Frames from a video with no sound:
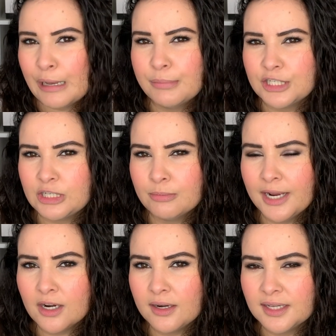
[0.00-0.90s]
but she
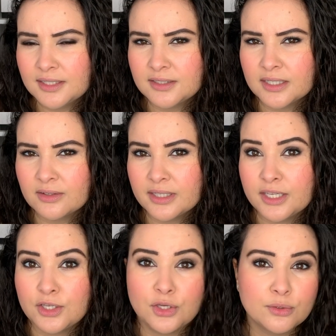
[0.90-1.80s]
might not
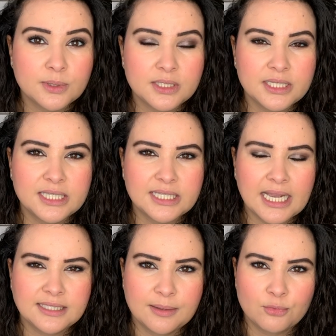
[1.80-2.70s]
necessarily use the
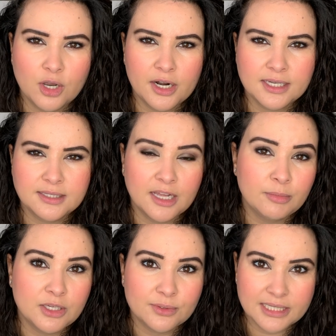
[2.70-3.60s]
exact same products that I'll
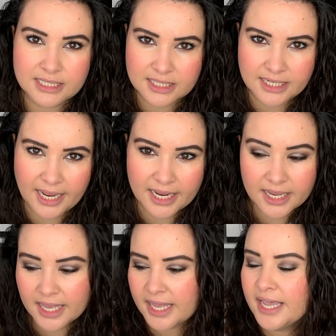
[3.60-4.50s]
be using today.